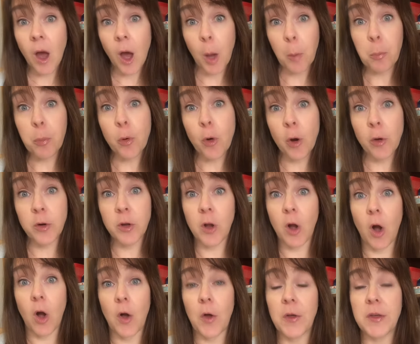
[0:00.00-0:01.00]
A
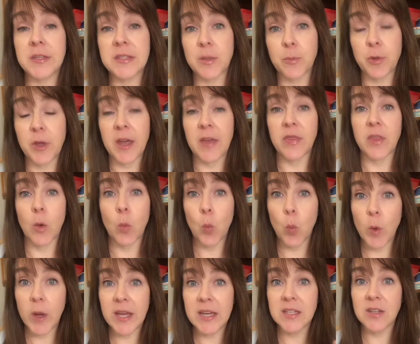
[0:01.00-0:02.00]
protocol is a plan that
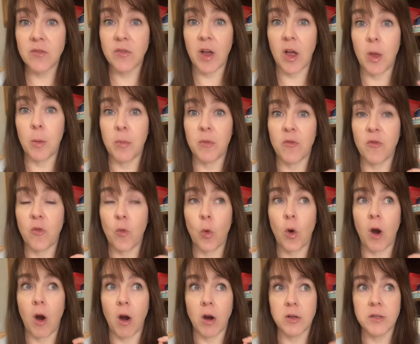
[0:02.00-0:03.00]
we develop
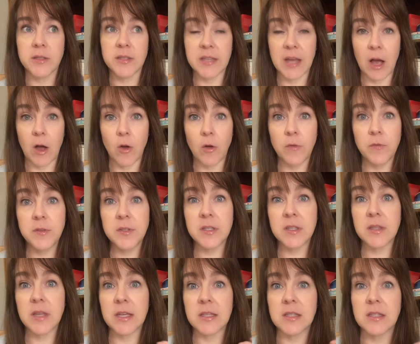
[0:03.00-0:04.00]
for ourselves
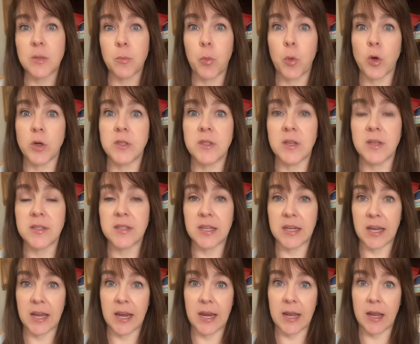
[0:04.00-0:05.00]
that supports us in
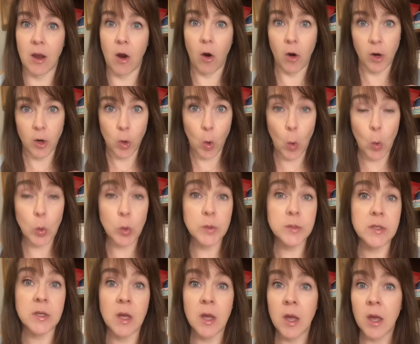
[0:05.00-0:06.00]
hitting our
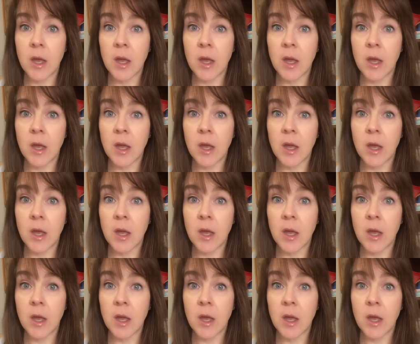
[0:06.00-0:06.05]
goals